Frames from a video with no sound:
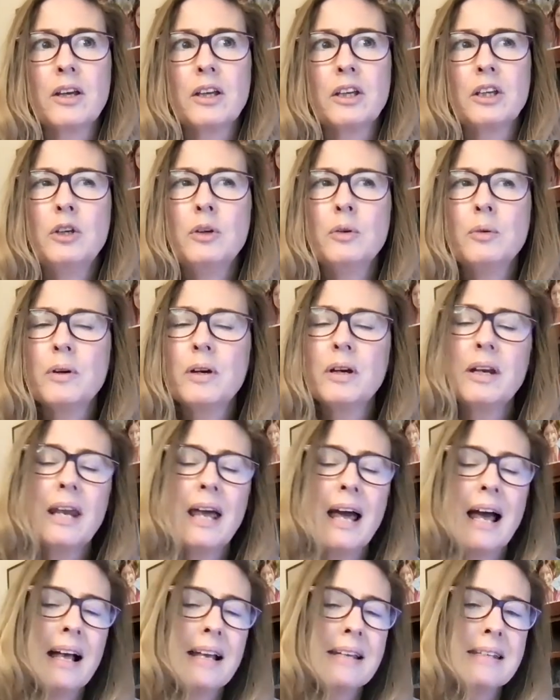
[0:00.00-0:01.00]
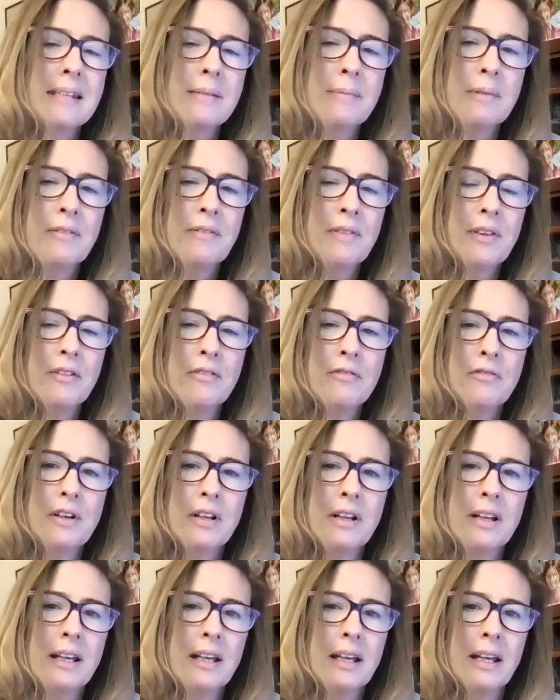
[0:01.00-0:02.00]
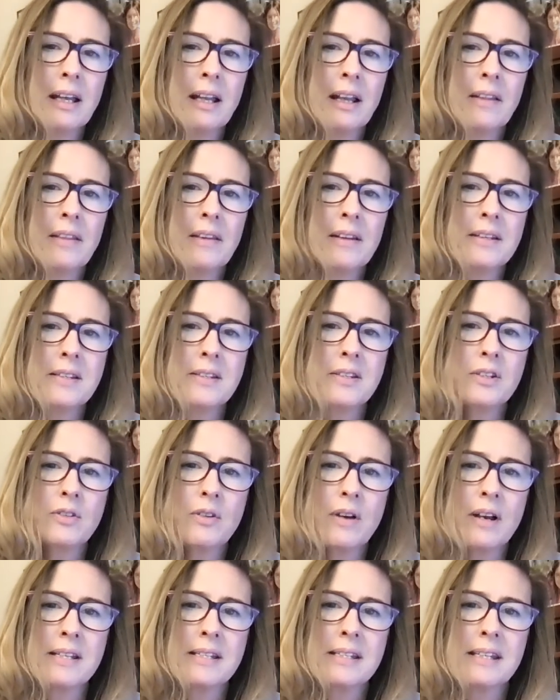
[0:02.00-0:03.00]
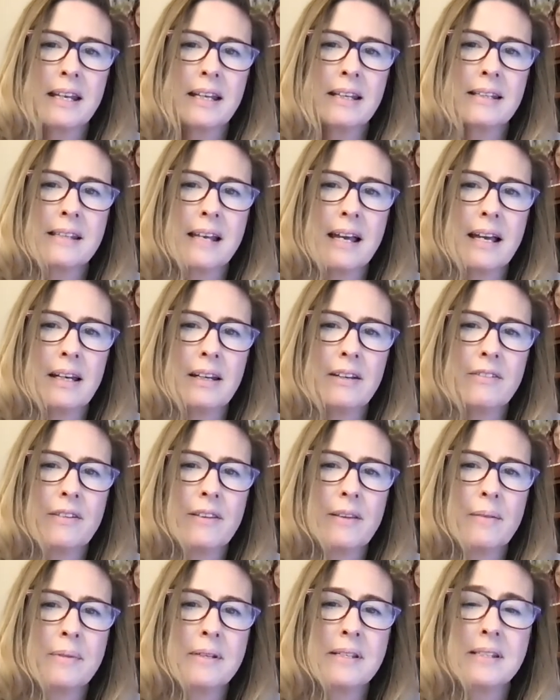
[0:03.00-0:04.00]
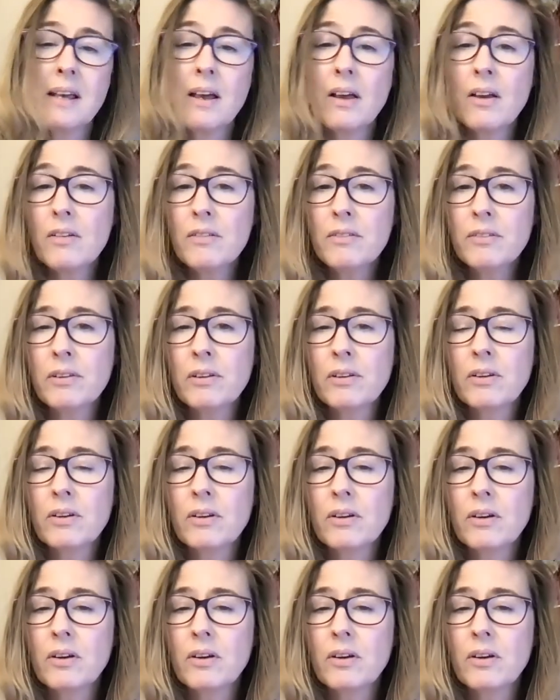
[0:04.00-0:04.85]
You can ask them if they're feeling this stress and anxiety for themselves,